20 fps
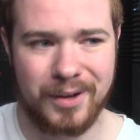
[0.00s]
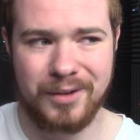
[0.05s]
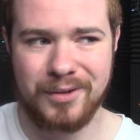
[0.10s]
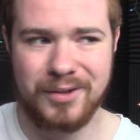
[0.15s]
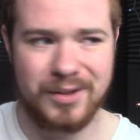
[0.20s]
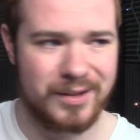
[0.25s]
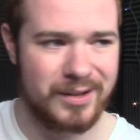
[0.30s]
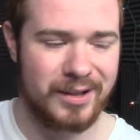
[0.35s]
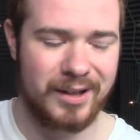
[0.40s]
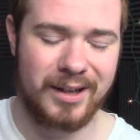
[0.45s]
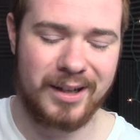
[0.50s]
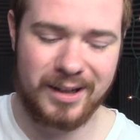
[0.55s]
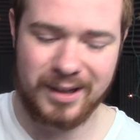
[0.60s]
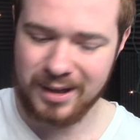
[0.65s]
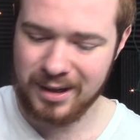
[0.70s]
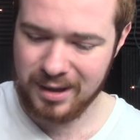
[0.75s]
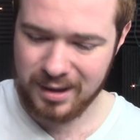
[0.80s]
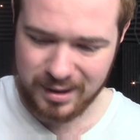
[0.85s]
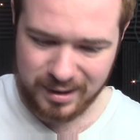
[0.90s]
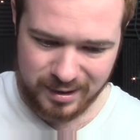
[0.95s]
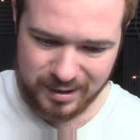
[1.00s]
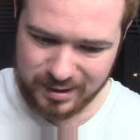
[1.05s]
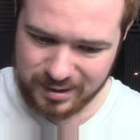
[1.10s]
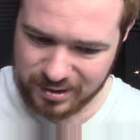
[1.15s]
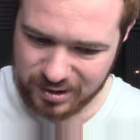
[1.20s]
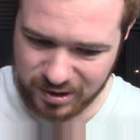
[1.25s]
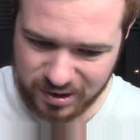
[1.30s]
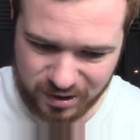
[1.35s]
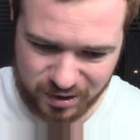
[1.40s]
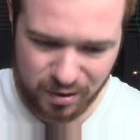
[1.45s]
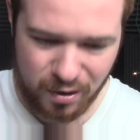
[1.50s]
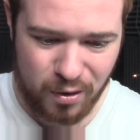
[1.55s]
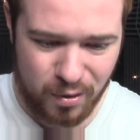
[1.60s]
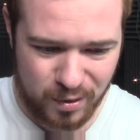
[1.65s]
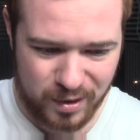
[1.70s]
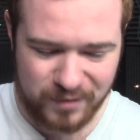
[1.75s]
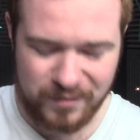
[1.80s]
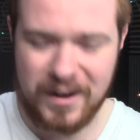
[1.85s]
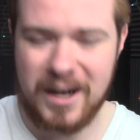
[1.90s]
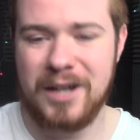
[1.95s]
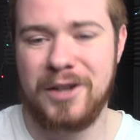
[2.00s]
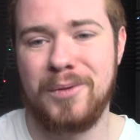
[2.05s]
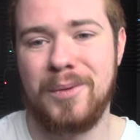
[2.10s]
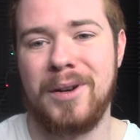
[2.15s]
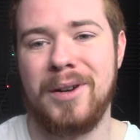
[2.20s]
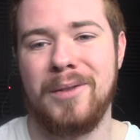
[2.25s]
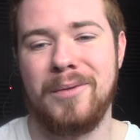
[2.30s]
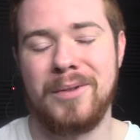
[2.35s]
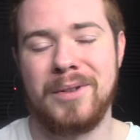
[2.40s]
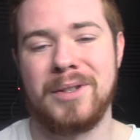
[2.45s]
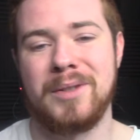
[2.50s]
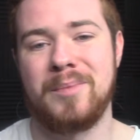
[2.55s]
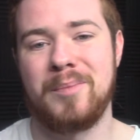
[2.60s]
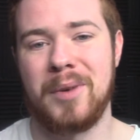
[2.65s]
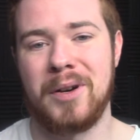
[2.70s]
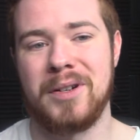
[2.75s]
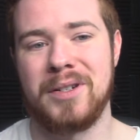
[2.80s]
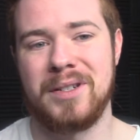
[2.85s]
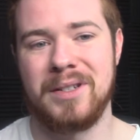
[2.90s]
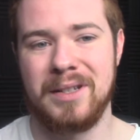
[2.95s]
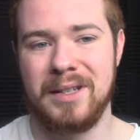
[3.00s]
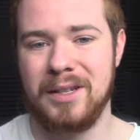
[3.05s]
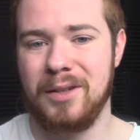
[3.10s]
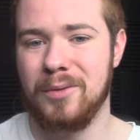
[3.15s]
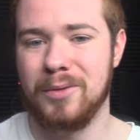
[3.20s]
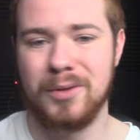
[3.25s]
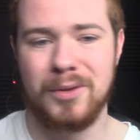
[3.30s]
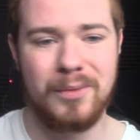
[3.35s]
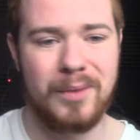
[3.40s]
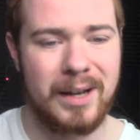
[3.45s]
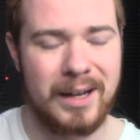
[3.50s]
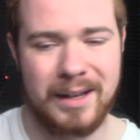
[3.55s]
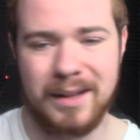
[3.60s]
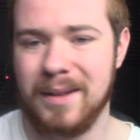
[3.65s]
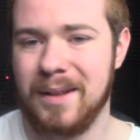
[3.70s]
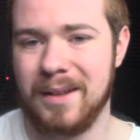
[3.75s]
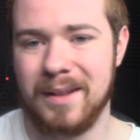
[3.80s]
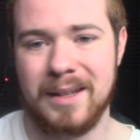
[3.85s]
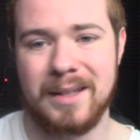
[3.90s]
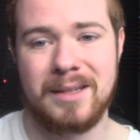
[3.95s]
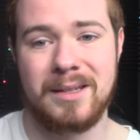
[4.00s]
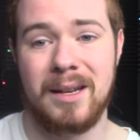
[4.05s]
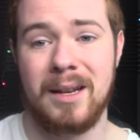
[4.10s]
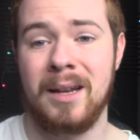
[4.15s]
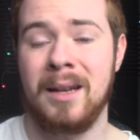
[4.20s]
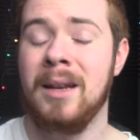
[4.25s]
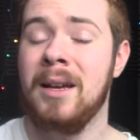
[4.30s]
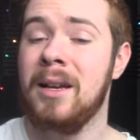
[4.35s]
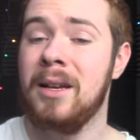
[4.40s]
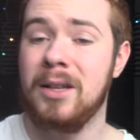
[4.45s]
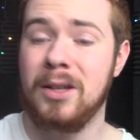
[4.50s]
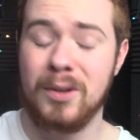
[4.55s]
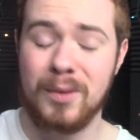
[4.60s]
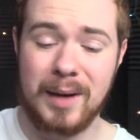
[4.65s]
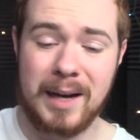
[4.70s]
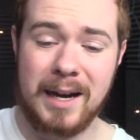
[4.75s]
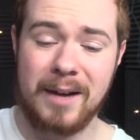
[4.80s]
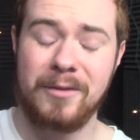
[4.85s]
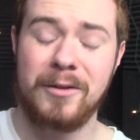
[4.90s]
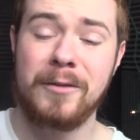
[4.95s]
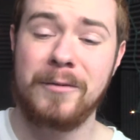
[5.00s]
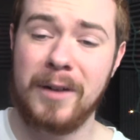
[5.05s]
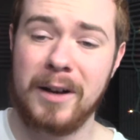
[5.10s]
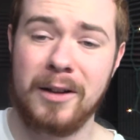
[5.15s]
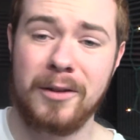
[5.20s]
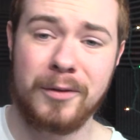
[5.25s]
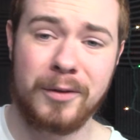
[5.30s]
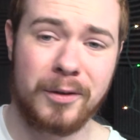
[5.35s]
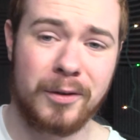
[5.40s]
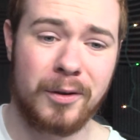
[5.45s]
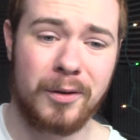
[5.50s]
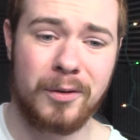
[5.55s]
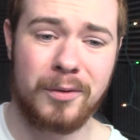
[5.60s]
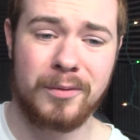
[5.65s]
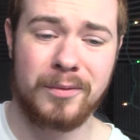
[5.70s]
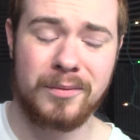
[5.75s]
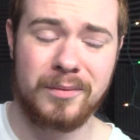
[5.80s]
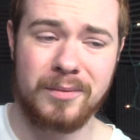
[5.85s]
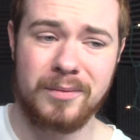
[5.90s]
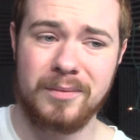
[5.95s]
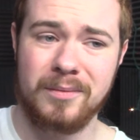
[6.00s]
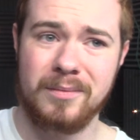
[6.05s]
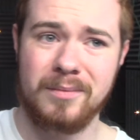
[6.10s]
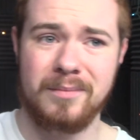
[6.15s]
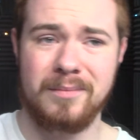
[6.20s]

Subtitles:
you're just like so infatuated with this person that you will do anything they say. You have to follow your own